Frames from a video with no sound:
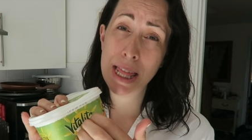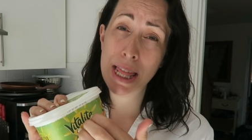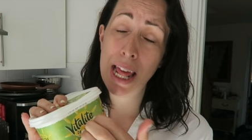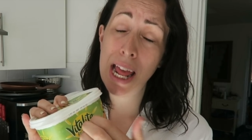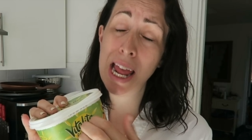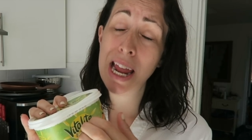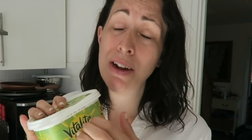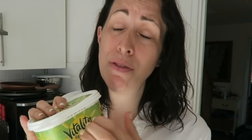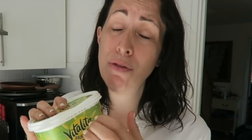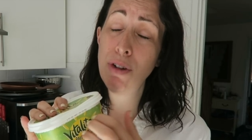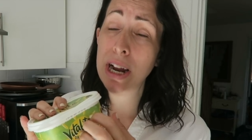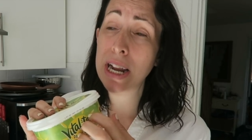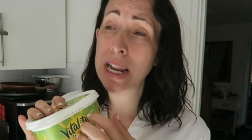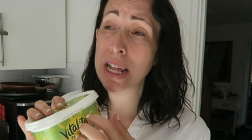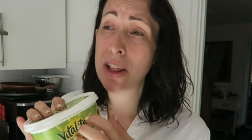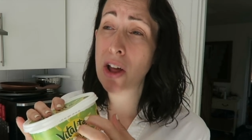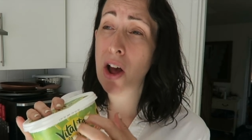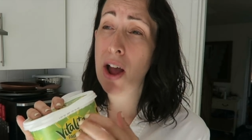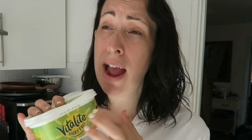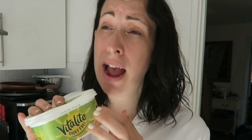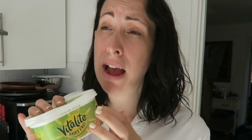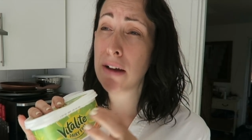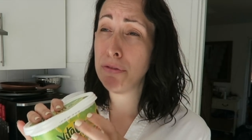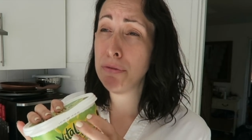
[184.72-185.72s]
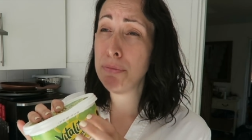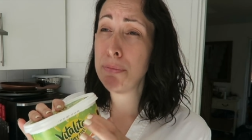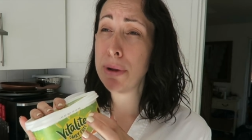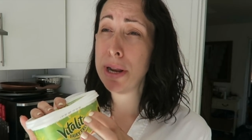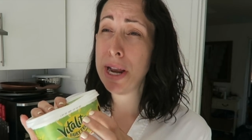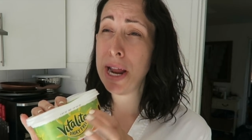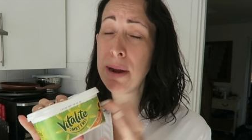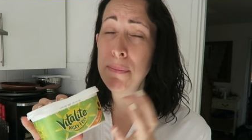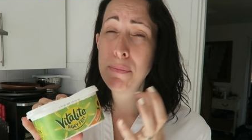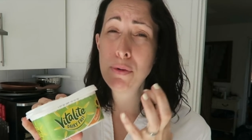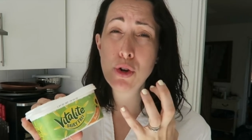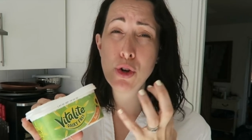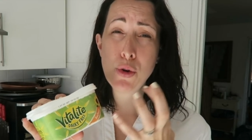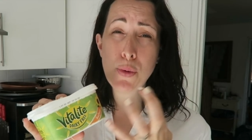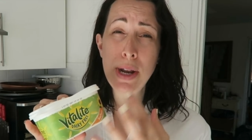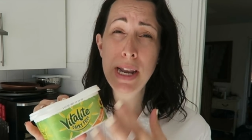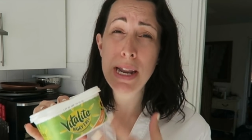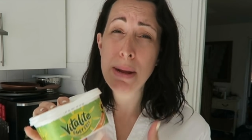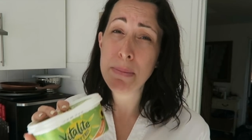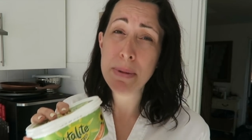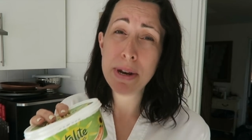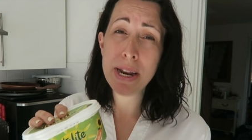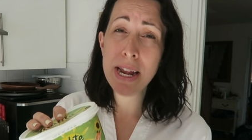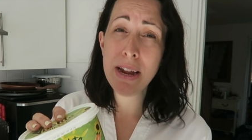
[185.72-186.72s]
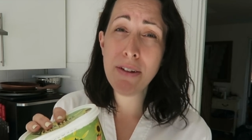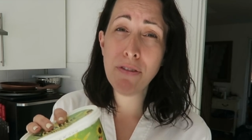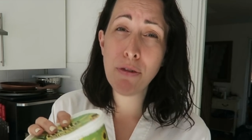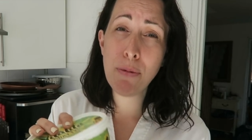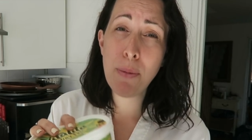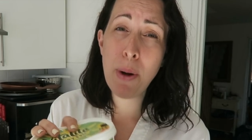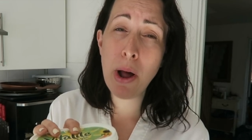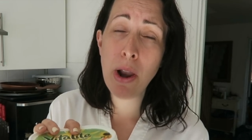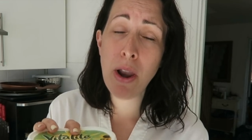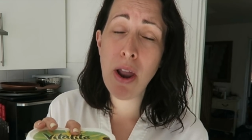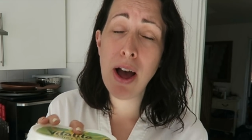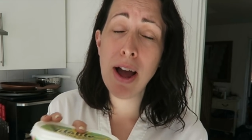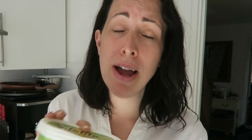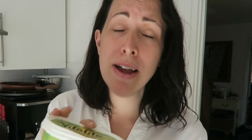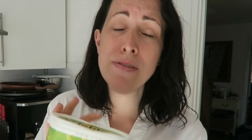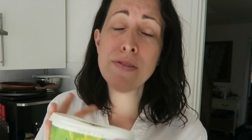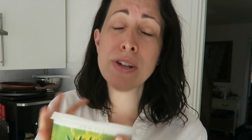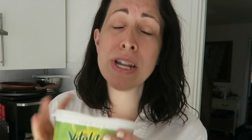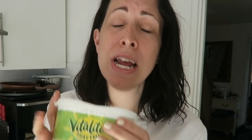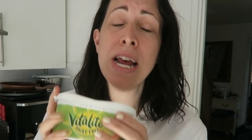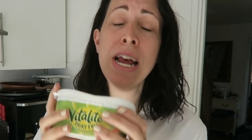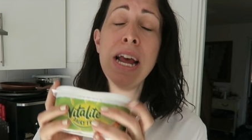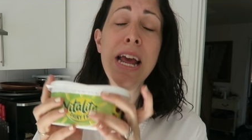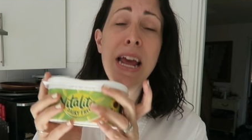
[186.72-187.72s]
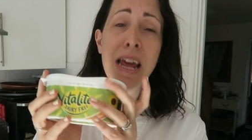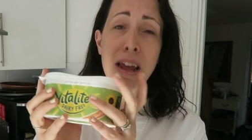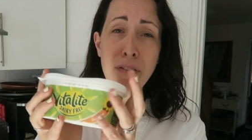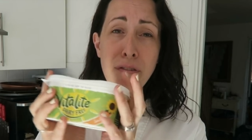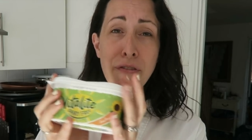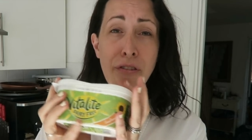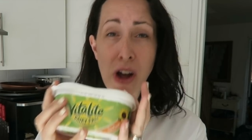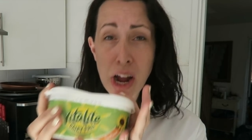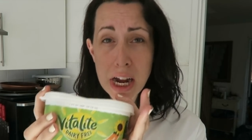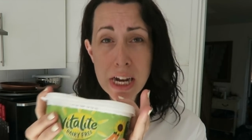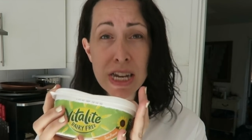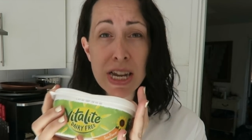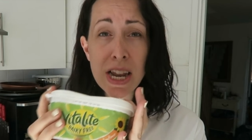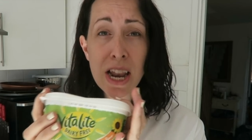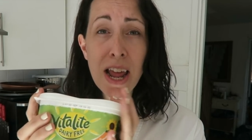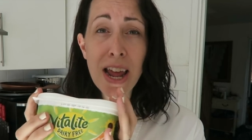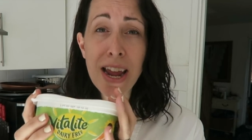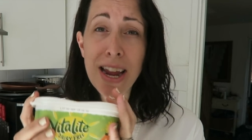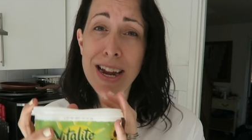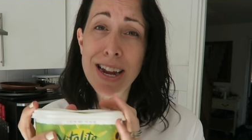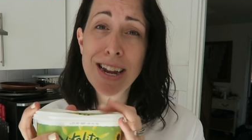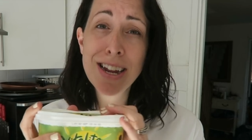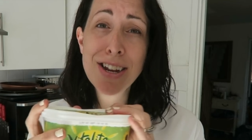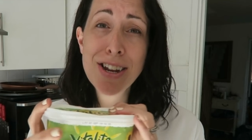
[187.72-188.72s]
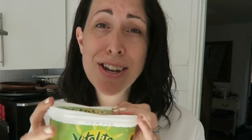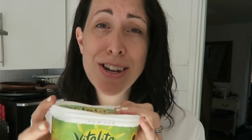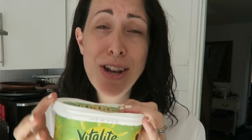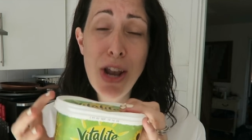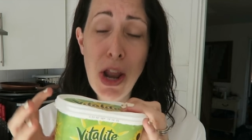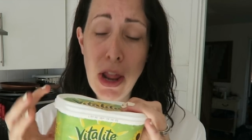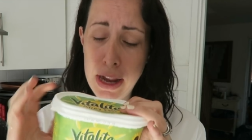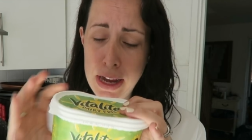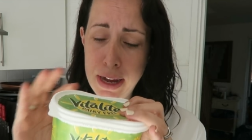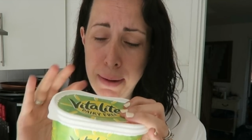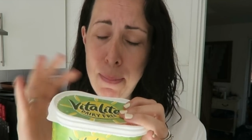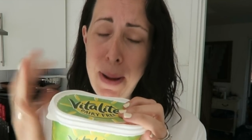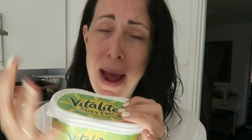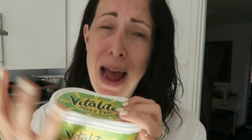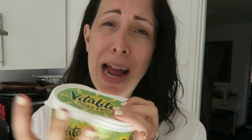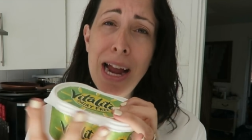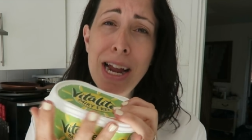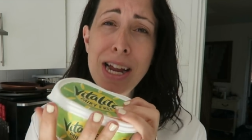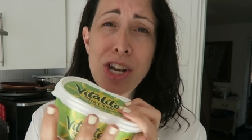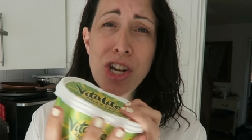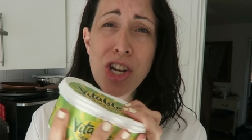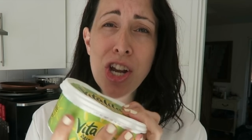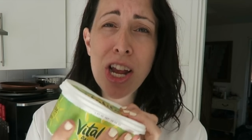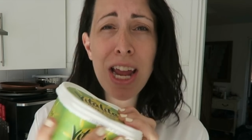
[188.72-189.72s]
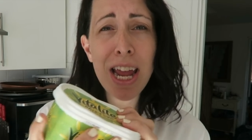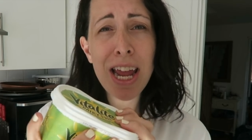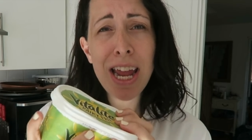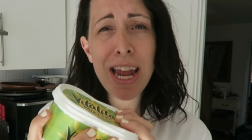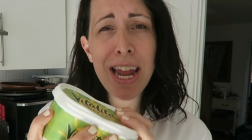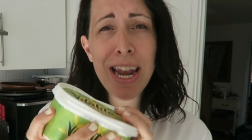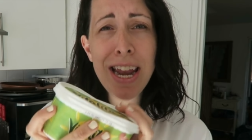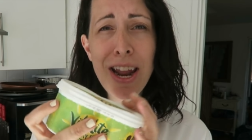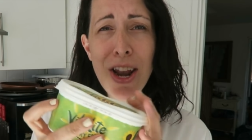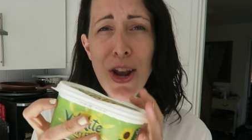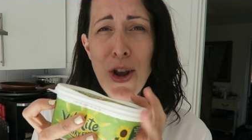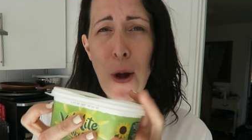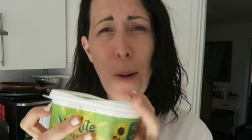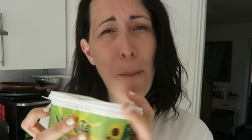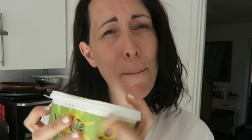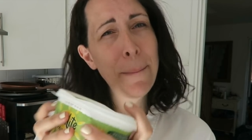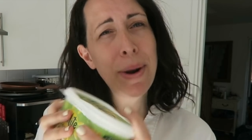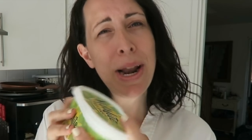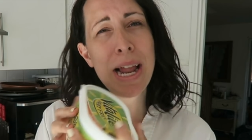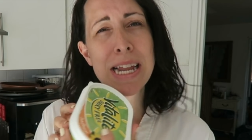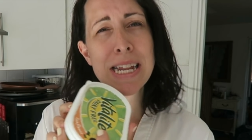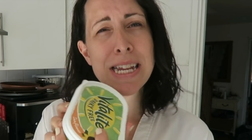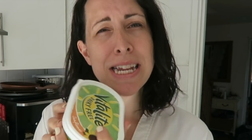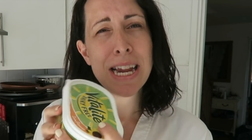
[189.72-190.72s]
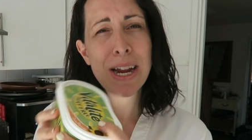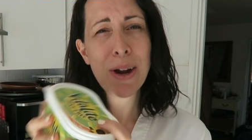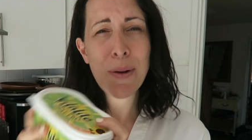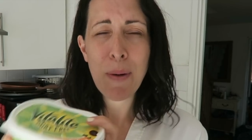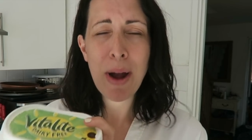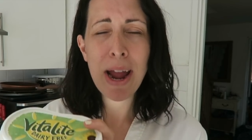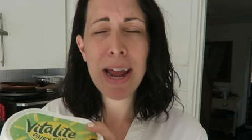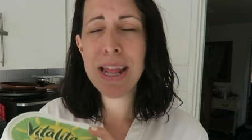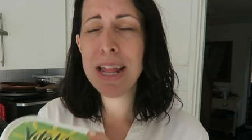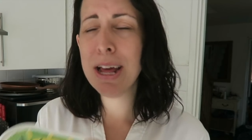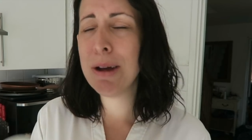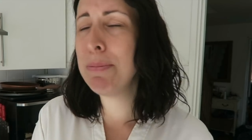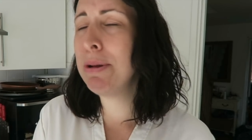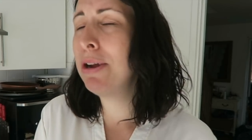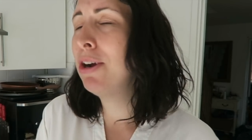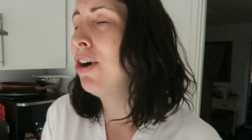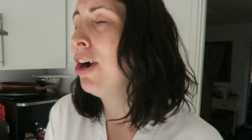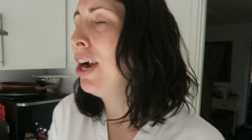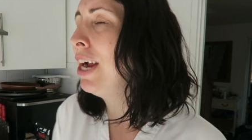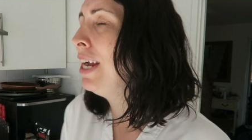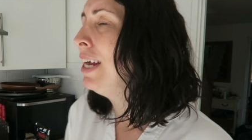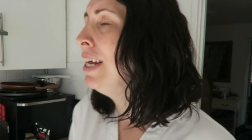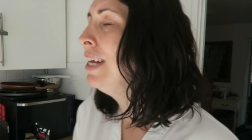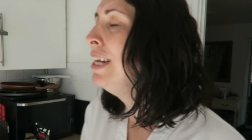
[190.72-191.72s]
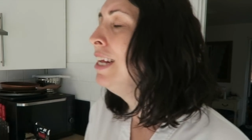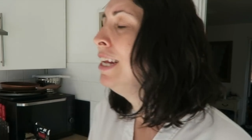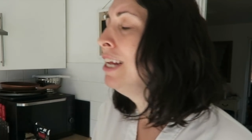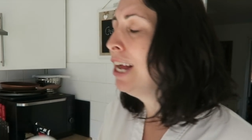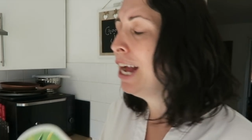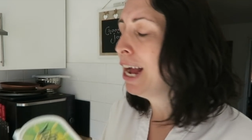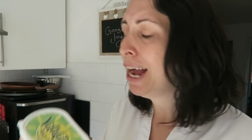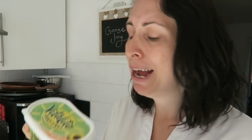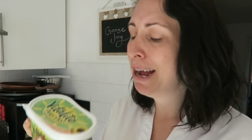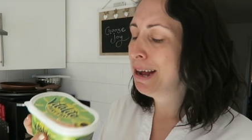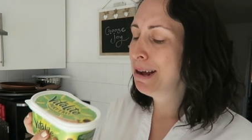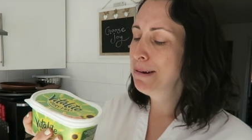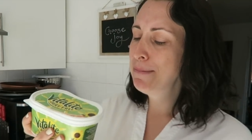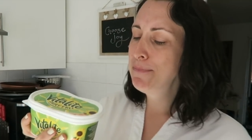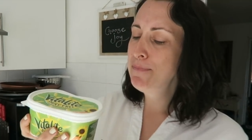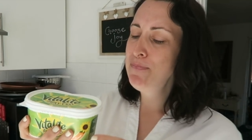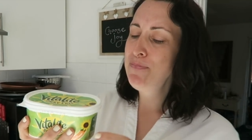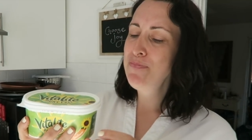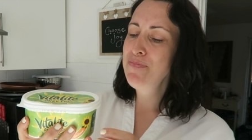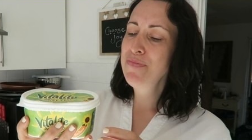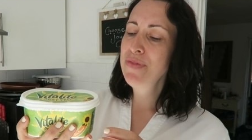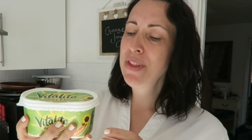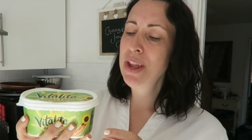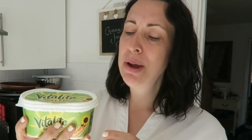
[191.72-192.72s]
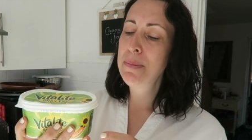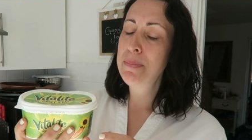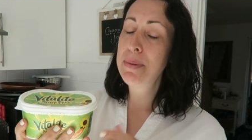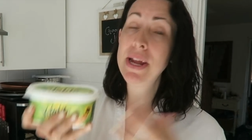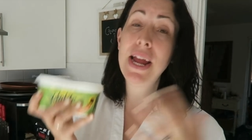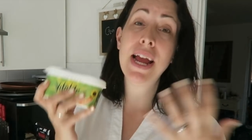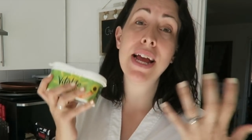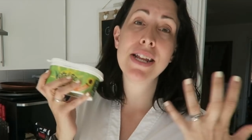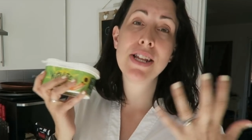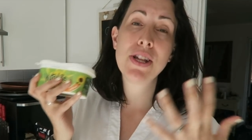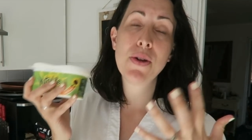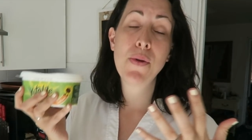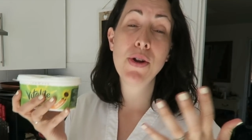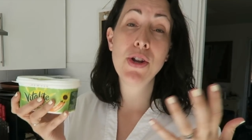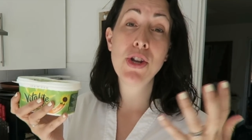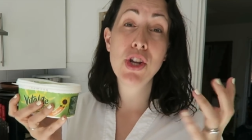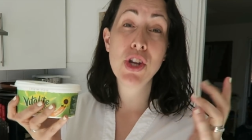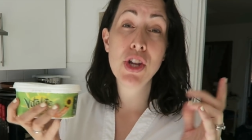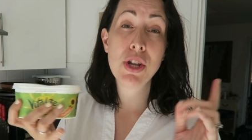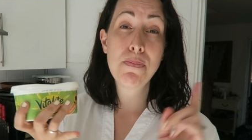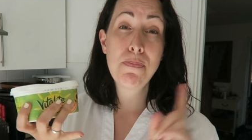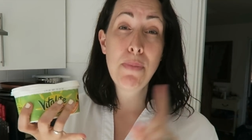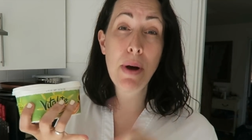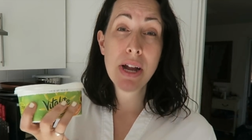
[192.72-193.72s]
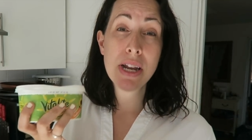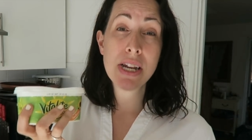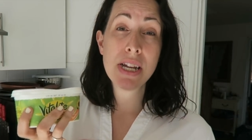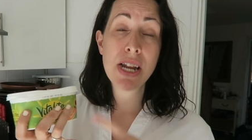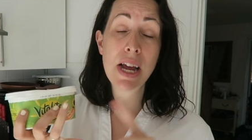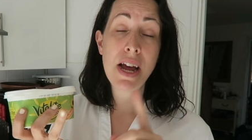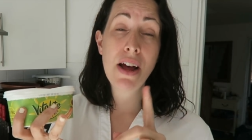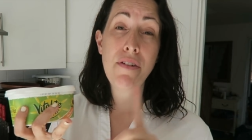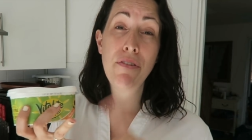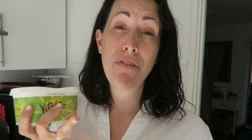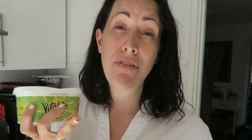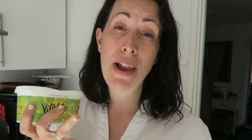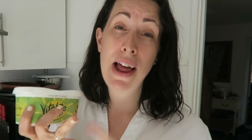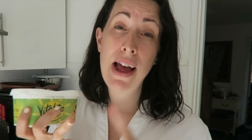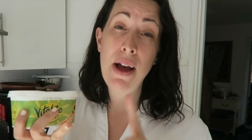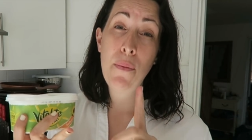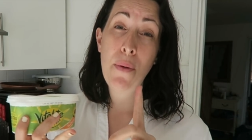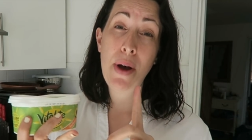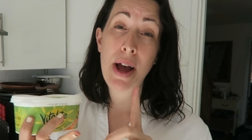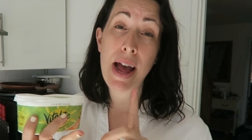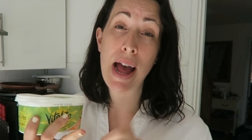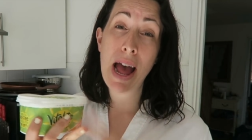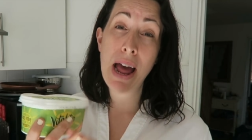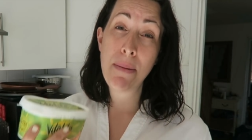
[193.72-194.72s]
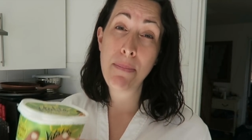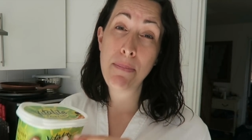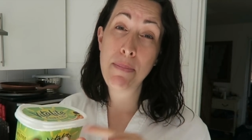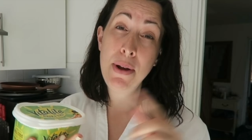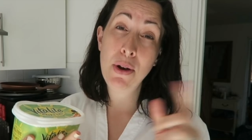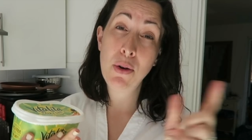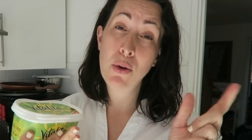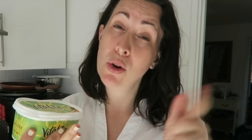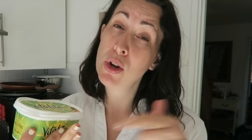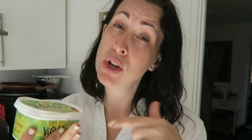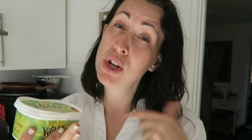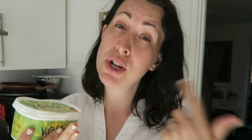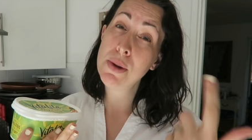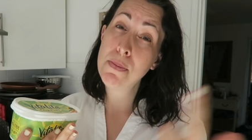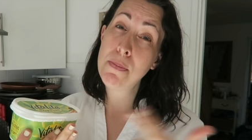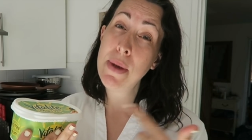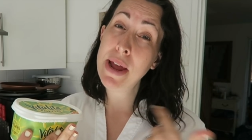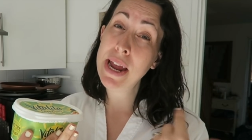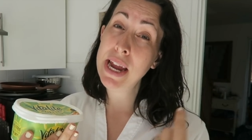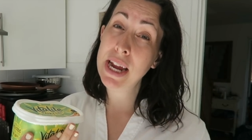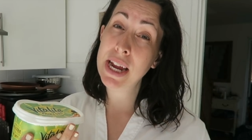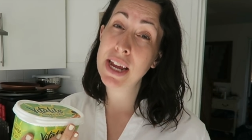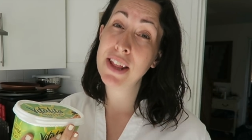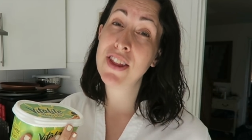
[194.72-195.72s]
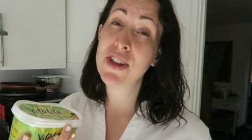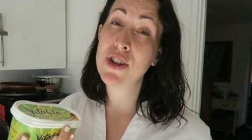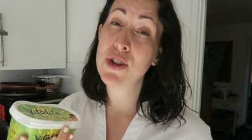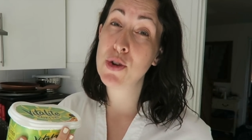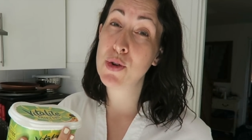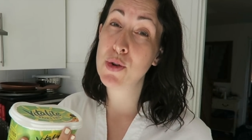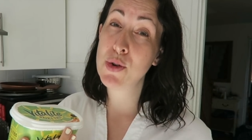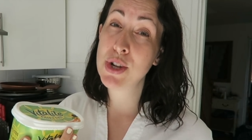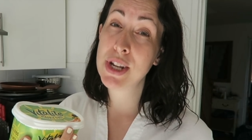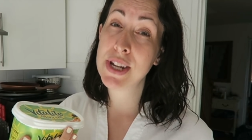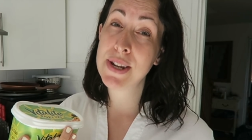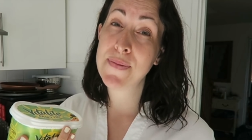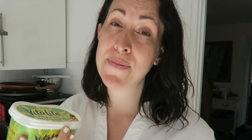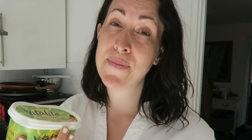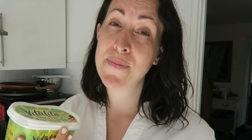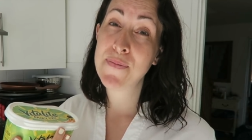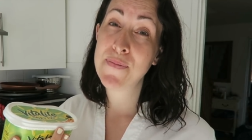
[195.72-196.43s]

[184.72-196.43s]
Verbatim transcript: thing really that I haven't been able to eliminate from our lives. If Vitalite could like package it in a non-plastic way, that'd be great. But yeah, so I just butter, flour and milk to make the sauce.